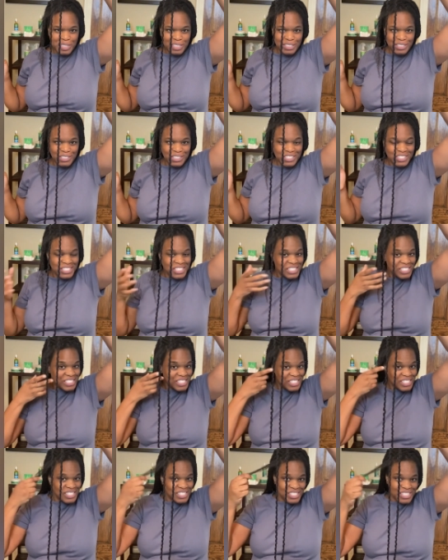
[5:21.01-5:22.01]
look because this
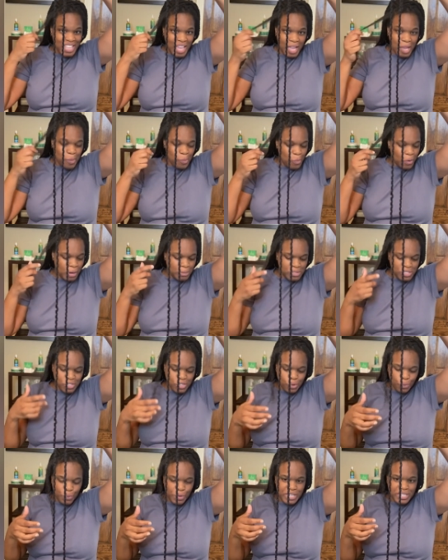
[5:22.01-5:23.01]
is the same one I'm just
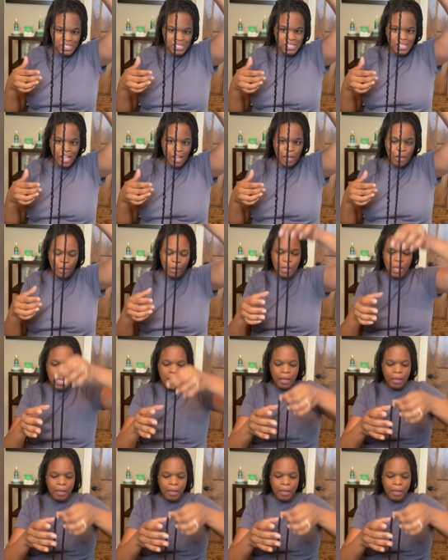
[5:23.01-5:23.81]
going to reinstall.